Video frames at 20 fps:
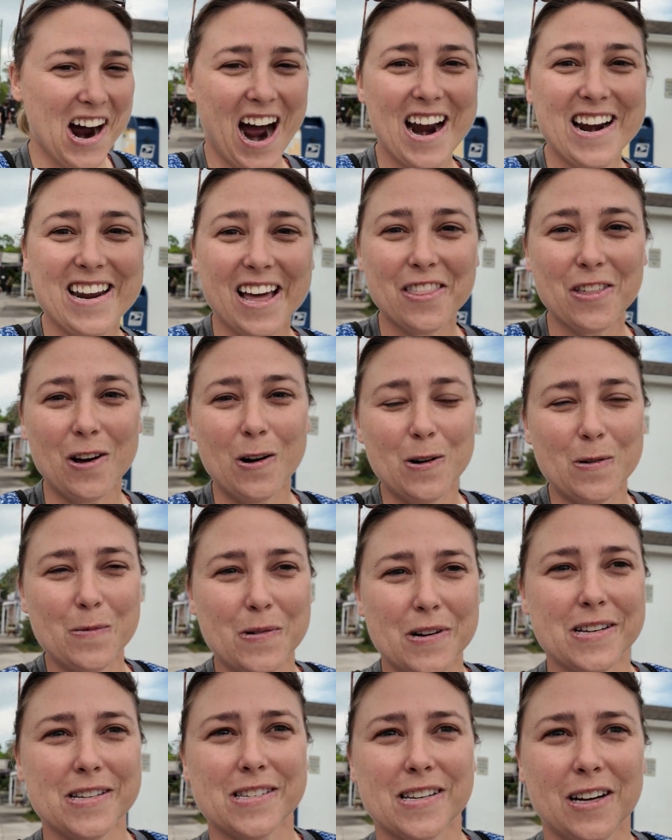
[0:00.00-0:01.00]
I thought it
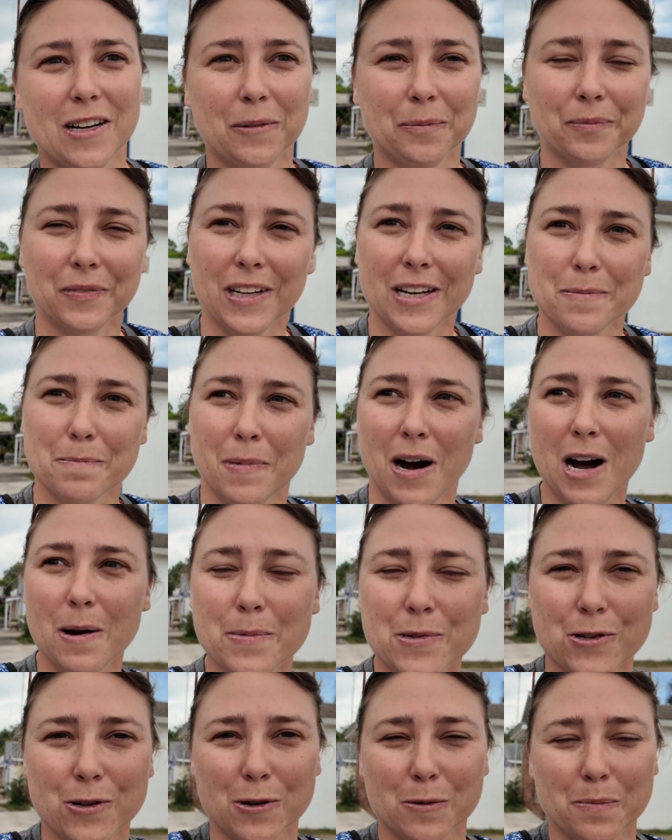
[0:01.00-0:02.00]
was that
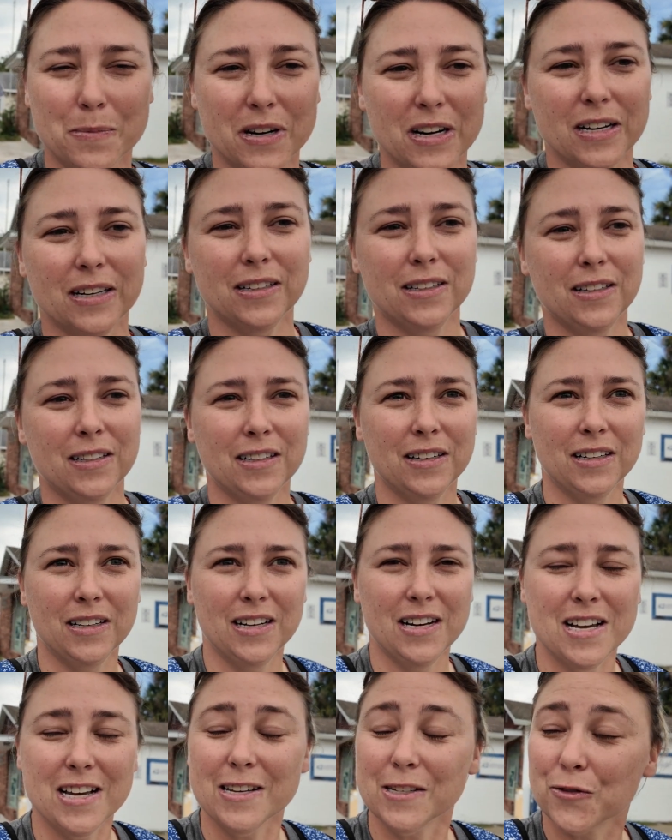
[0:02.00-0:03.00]
mobster, but
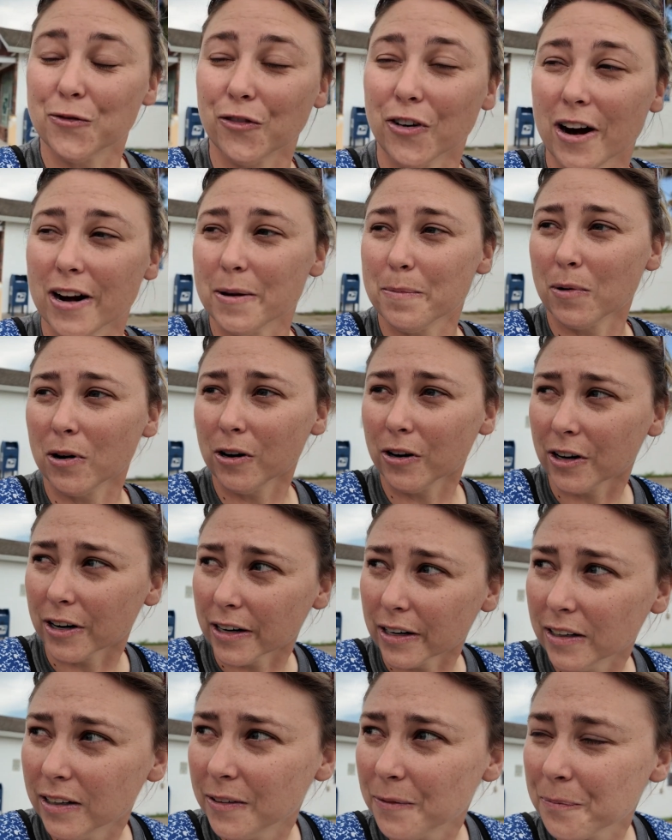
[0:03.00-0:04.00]
it's Freddie
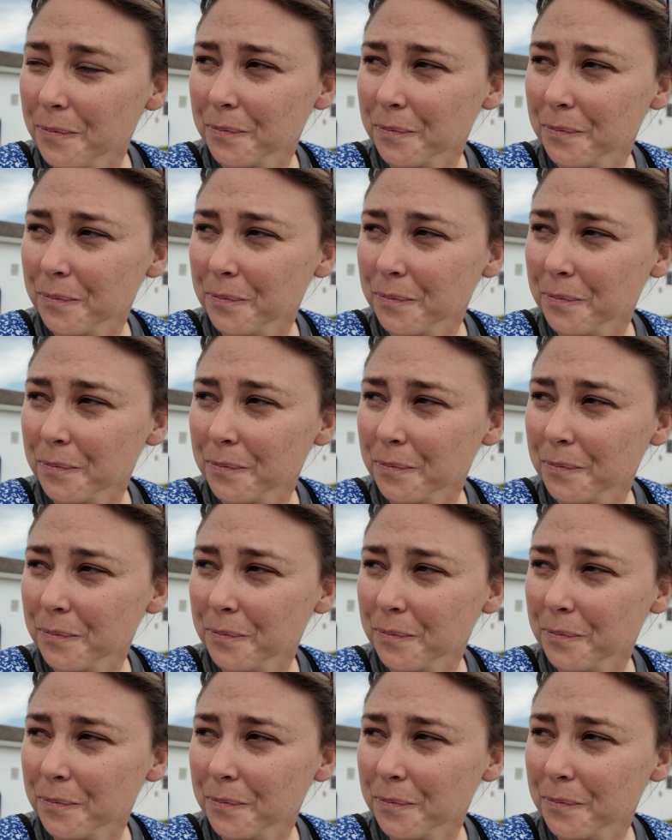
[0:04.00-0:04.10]
Mercury.